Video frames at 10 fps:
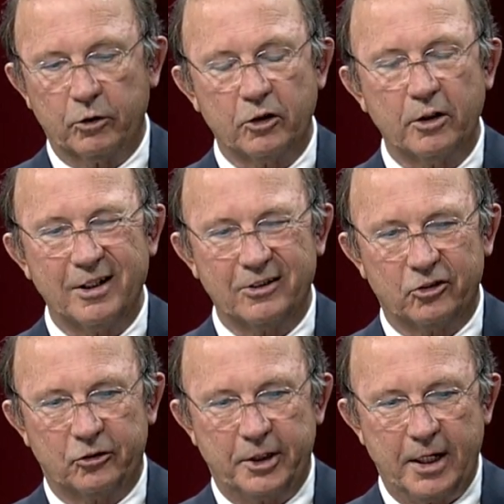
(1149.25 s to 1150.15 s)
It's an
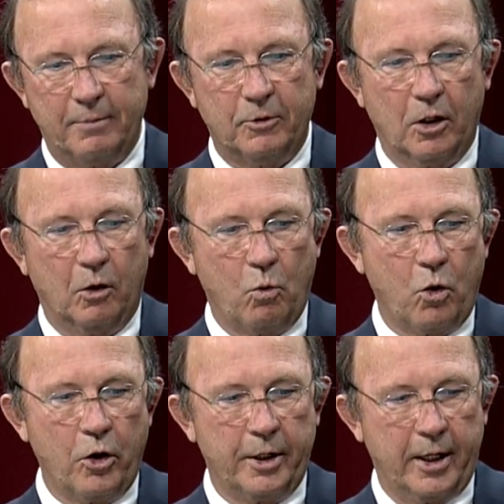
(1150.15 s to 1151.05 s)
esteemed
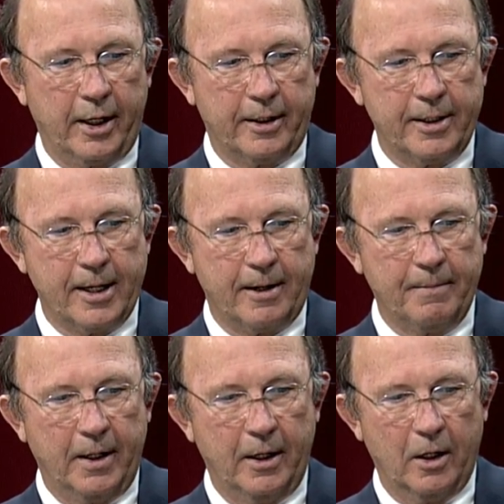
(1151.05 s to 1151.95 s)
award and
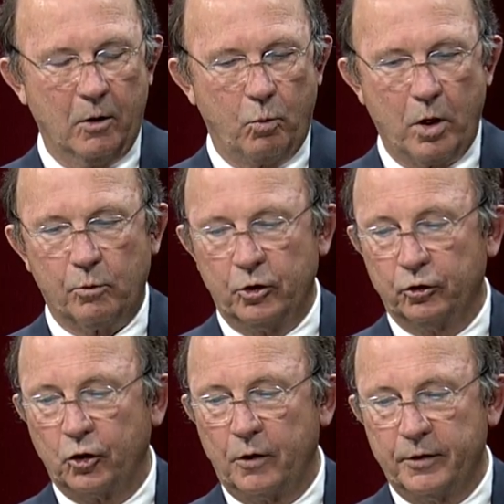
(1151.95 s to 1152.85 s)

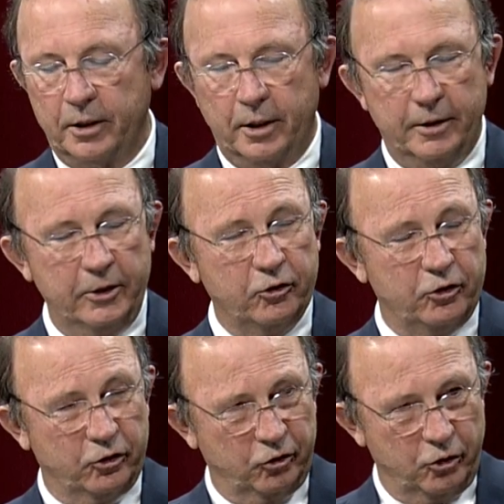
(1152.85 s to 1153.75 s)
well-reserved. These are
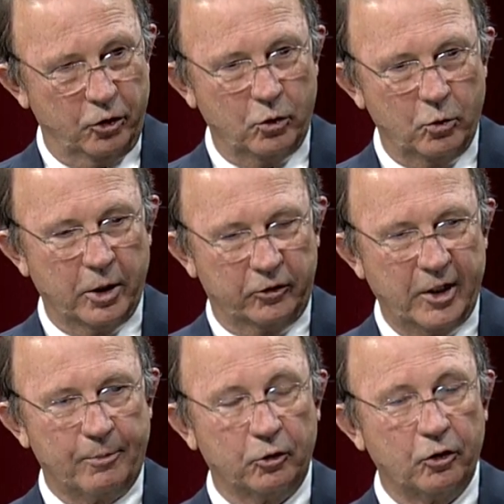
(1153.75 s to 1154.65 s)
just two
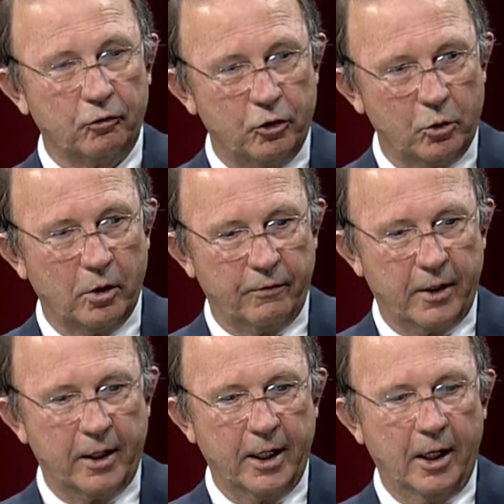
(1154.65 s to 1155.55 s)
examples of two of
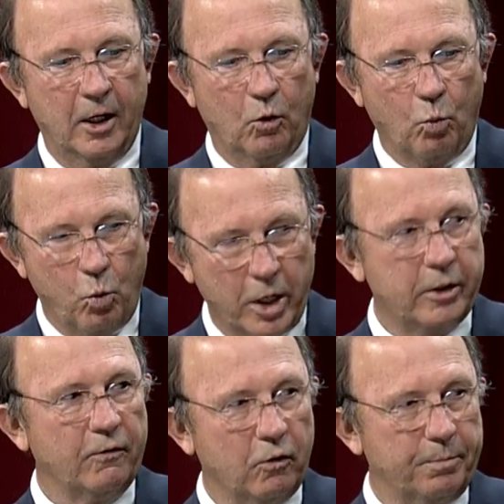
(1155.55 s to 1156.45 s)
the
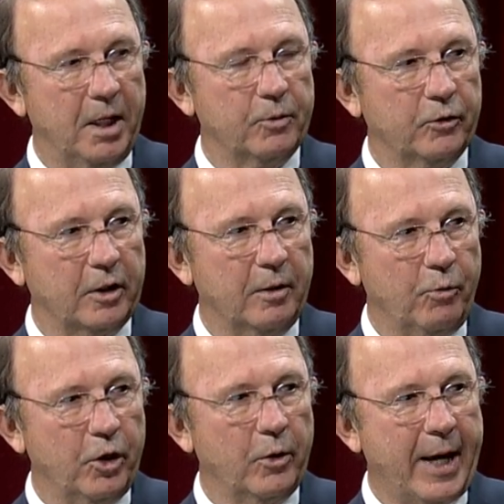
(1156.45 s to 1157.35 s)
wonderful people that
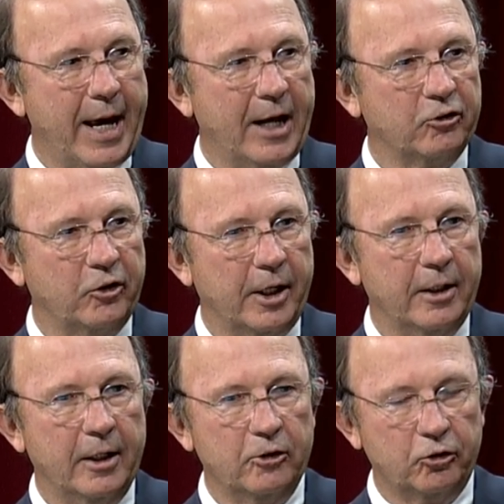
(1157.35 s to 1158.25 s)
Cabrillo has that
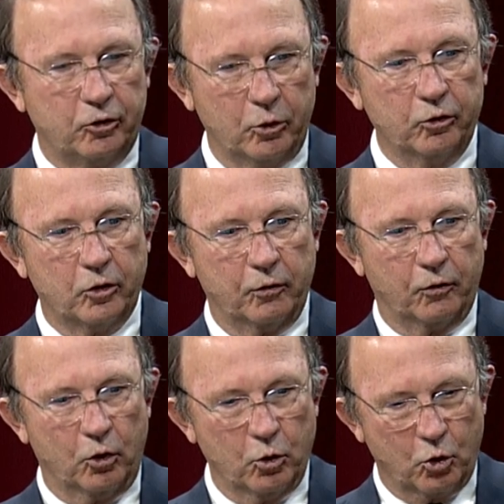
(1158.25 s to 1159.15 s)
students
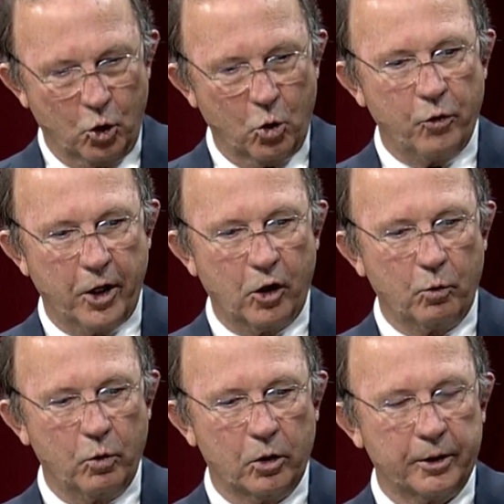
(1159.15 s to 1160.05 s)
who go there
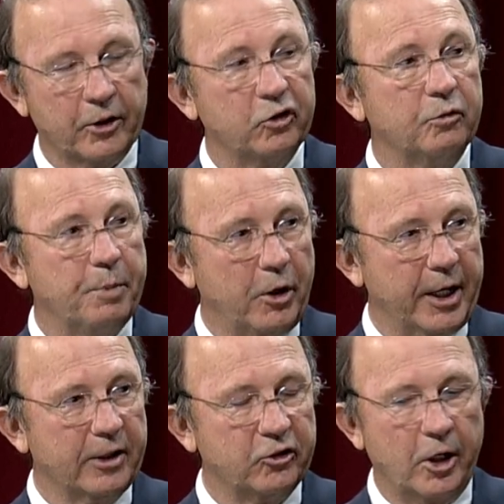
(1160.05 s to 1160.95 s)
will
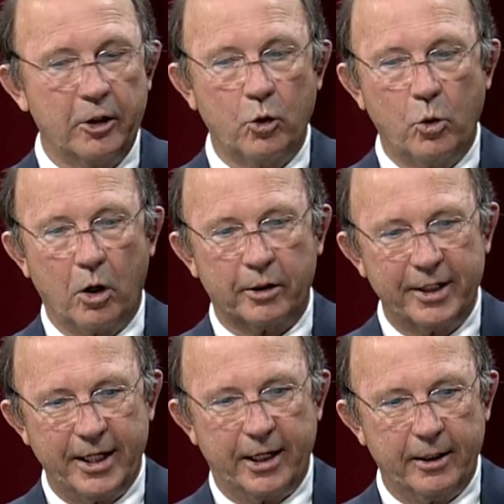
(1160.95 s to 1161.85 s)
experience and who are
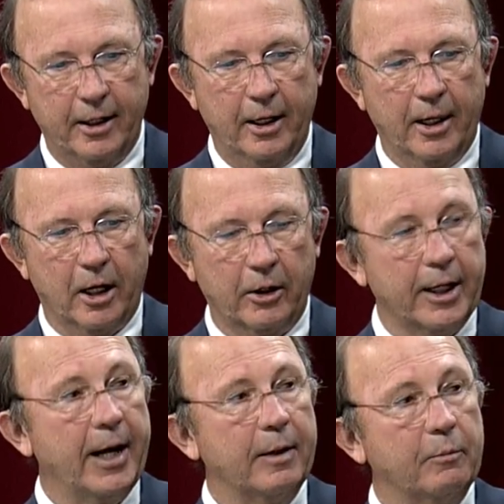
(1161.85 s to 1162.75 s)
leading our
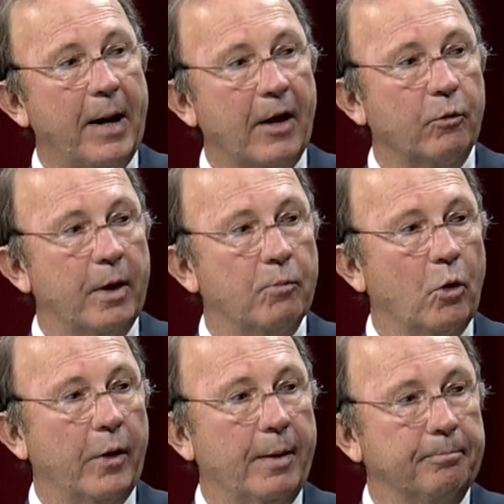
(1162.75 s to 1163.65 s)
Guided Pathway
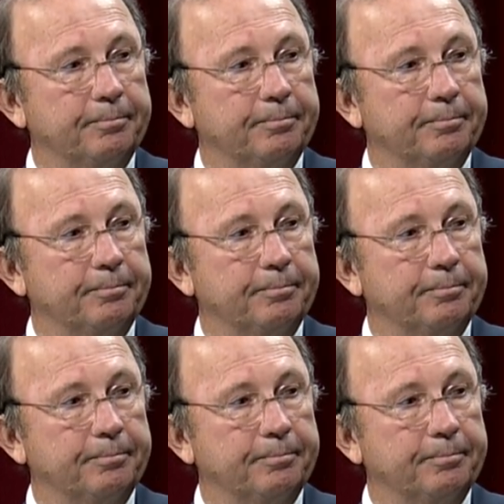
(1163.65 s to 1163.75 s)
program.